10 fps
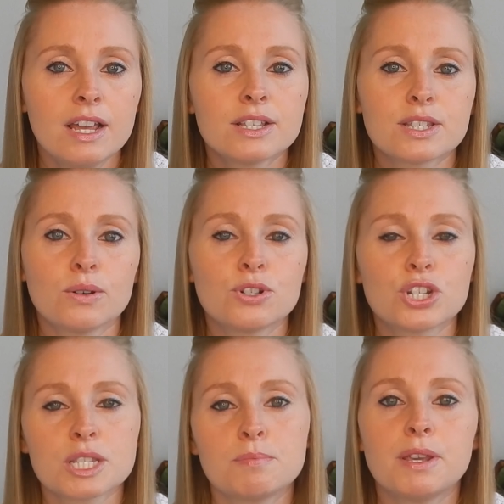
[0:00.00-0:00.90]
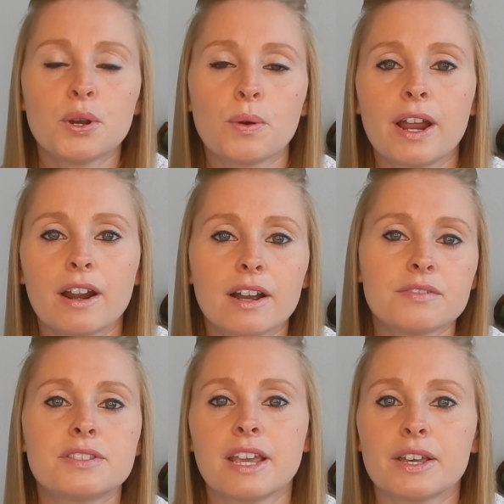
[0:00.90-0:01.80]
So just be aware
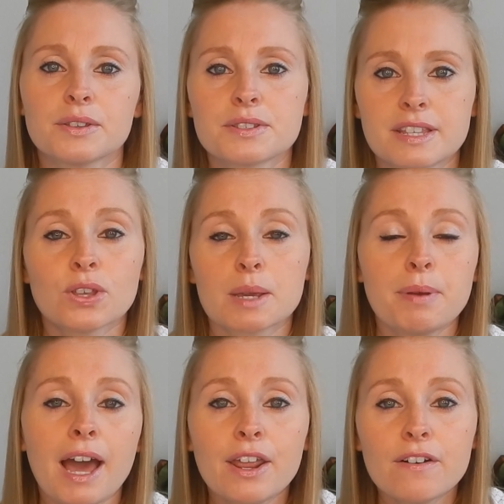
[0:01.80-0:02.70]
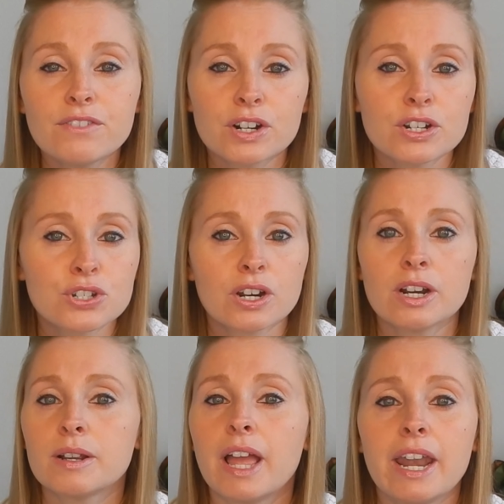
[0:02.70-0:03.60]
of sales. So like patio
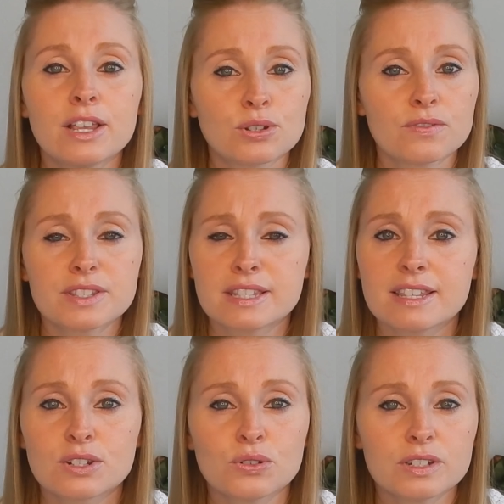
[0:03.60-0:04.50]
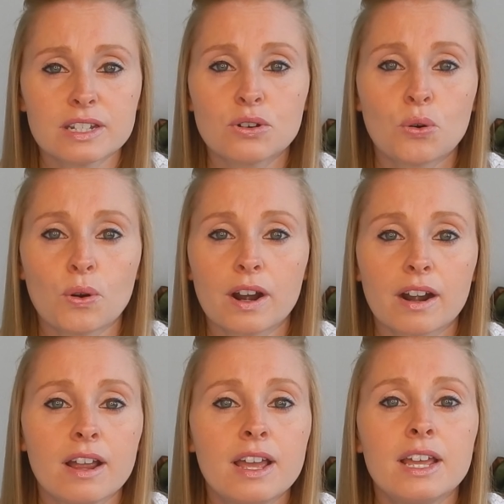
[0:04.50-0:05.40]
furniture, any sort of seasonal
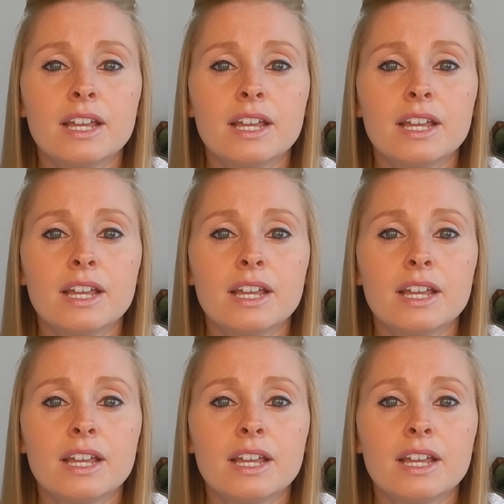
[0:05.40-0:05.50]
decor,